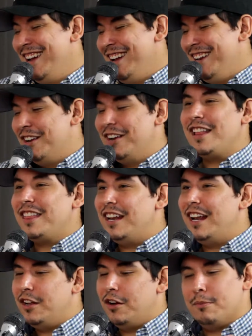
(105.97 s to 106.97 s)
Not that
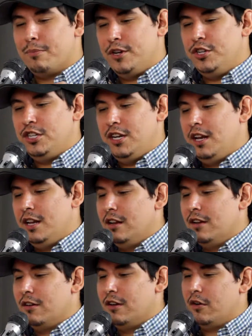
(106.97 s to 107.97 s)
I don't appreciate it
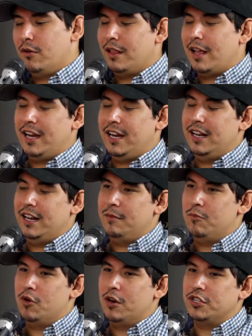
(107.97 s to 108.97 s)
or like it
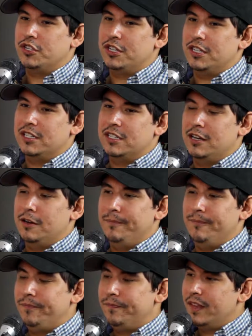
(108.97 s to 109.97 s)
anymore. It's just
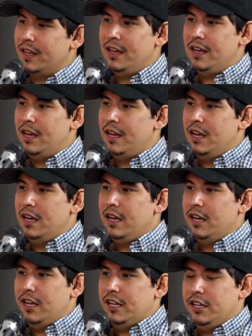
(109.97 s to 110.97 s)

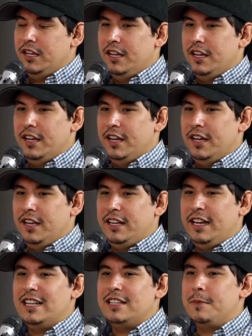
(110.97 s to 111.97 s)

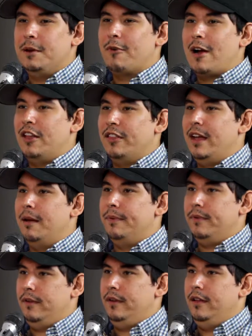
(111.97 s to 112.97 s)
it gets me riled up
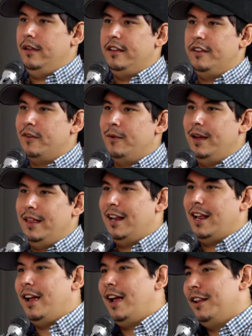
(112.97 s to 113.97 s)
in a different way
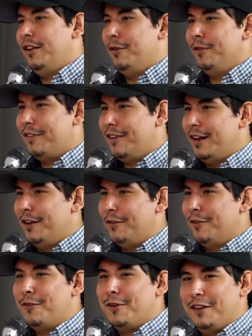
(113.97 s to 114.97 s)
that I
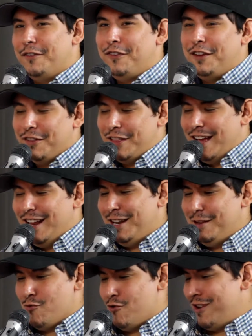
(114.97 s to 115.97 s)
don't really feel that
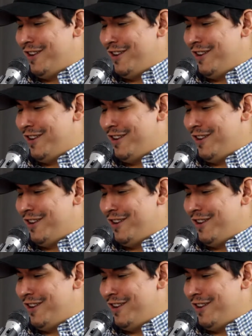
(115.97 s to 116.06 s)
anymore.